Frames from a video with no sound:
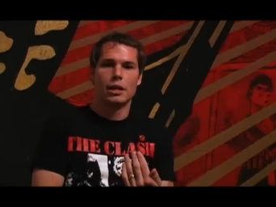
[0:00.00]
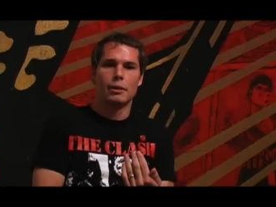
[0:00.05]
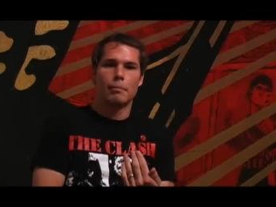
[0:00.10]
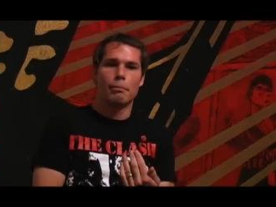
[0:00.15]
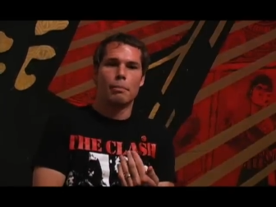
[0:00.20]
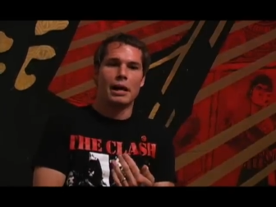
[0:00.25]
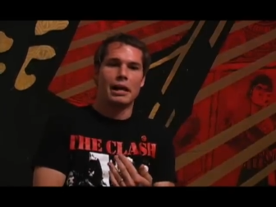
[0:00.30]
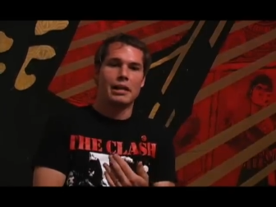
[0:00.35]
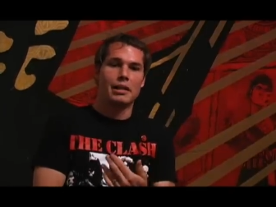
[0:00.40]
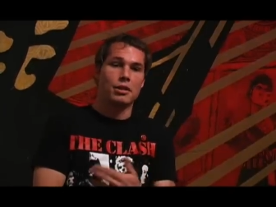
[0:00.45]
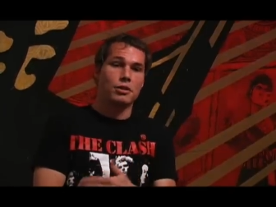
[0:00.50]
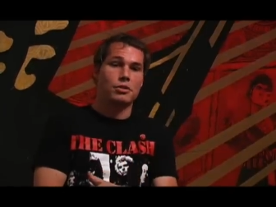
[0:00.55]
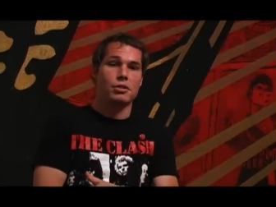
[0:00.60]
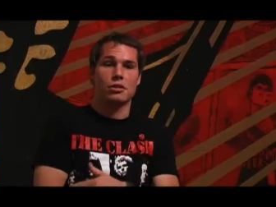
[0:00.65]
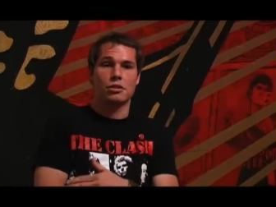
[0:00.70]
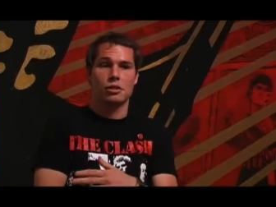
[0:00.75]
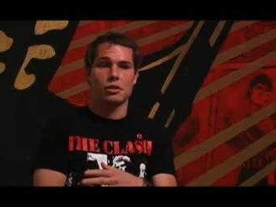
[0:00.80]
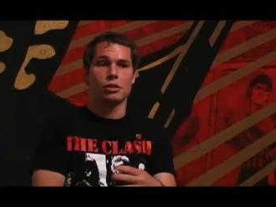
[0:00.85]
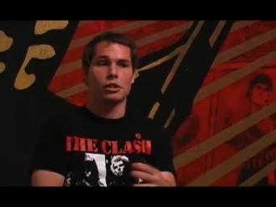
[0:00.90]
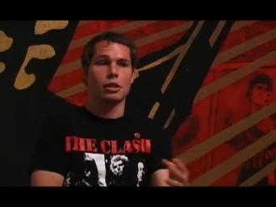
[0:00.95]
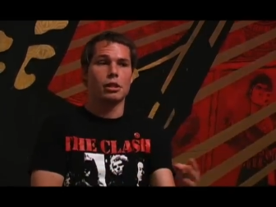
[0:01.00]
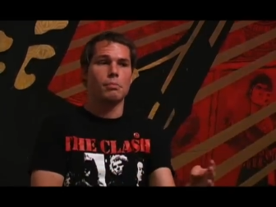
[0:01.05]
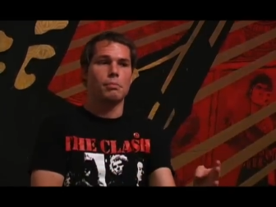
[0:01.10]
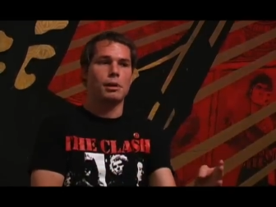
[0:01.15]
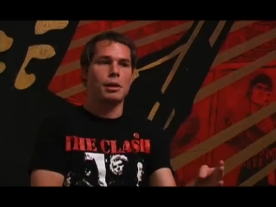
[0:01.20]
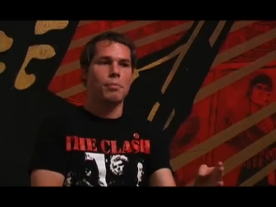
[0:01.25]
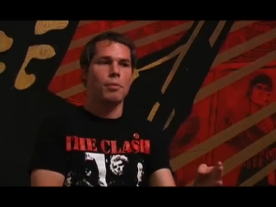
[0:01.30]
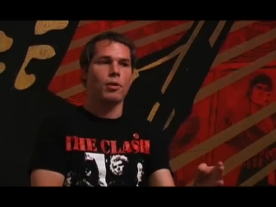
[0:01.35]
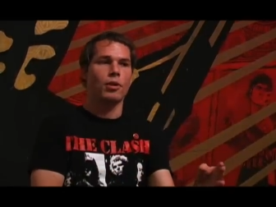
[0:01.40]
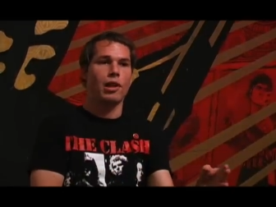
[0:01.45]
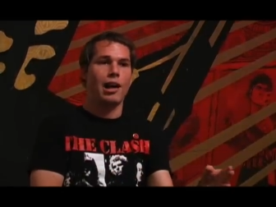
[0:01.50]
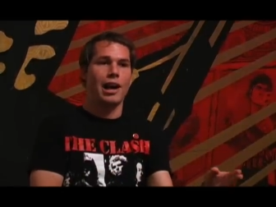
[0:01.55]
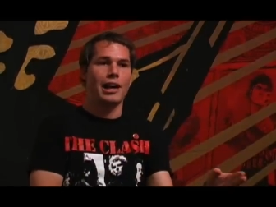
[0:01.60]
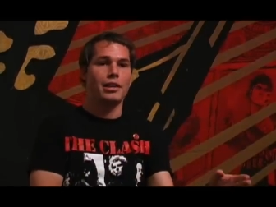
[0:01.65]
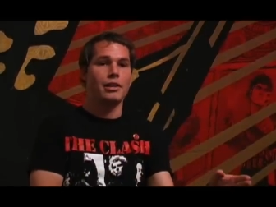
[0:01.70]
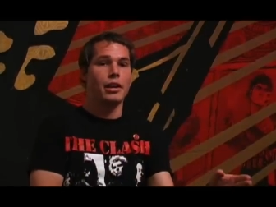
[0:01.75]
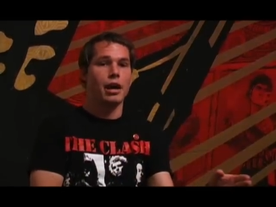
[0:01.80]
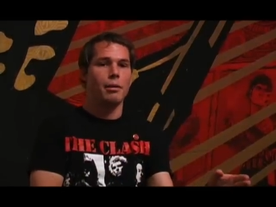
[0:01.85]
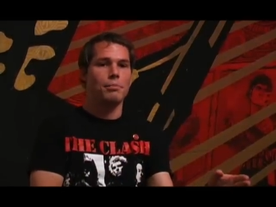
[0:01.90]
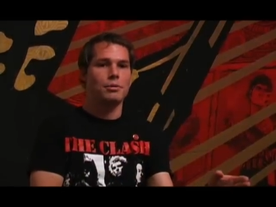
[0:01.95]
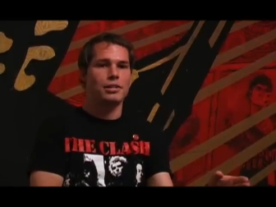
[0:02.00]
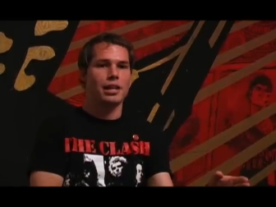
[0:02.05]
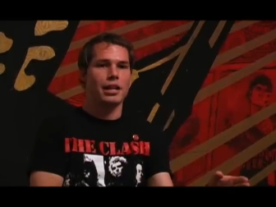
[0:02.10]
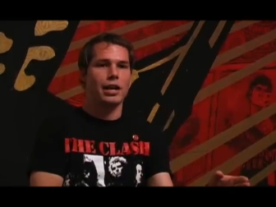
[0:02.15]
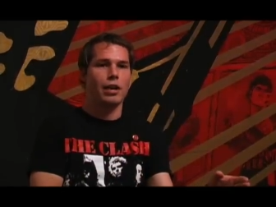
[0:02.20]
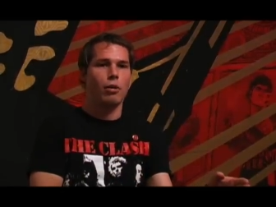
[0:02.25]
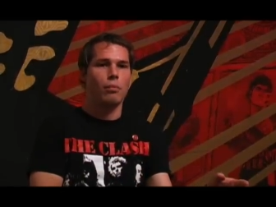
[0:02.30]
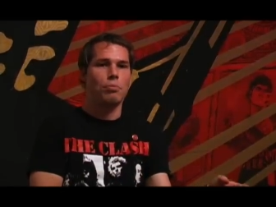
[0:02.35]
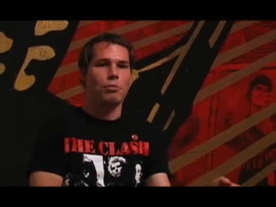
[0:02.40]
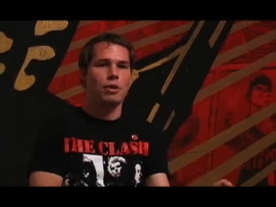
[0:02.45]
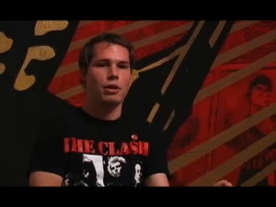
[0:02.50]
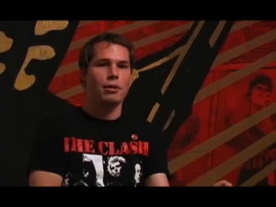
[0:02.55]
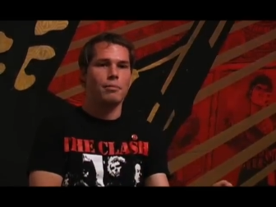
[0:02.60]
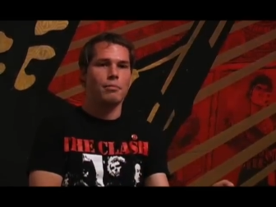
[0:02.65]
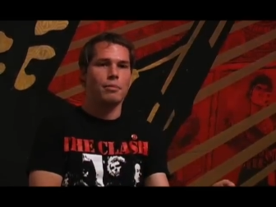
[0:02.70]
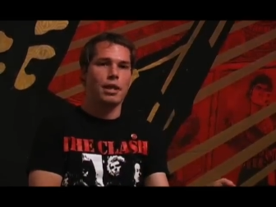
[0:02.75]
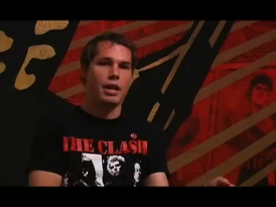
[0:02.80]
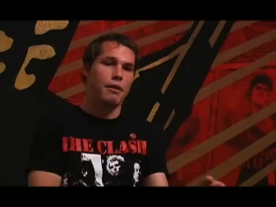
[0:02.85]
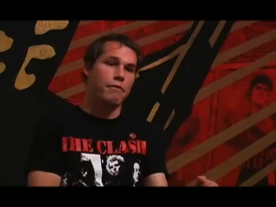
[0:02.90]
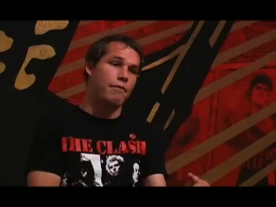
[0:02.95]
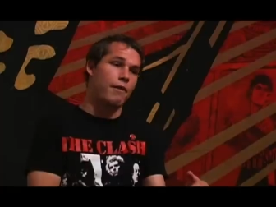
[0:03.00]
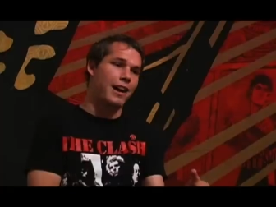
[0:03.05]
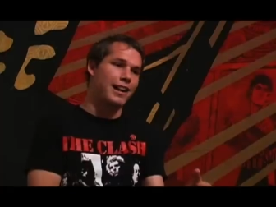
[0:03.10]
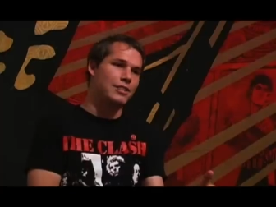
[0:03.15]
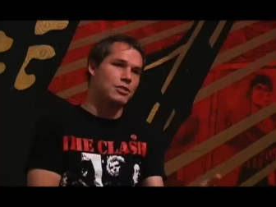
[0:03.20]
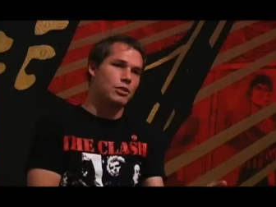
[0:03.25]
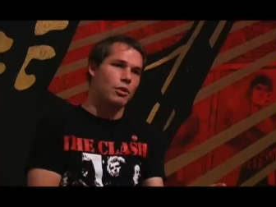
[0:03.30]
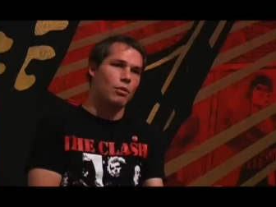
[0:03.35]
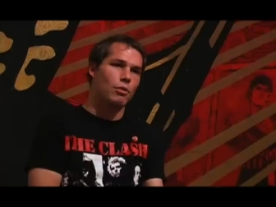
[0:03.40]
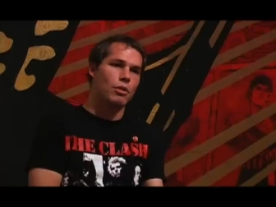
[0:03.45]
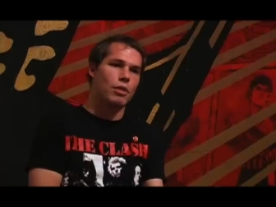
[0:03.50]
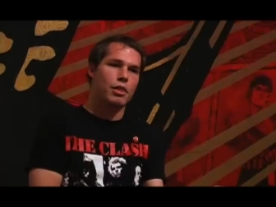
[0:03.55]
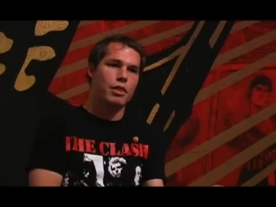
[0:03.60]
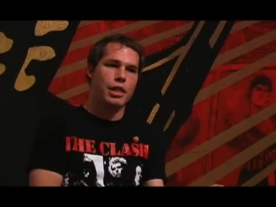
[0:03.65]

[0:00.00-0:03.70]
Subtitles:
but there's a zillion people lined up to help them that if I don't,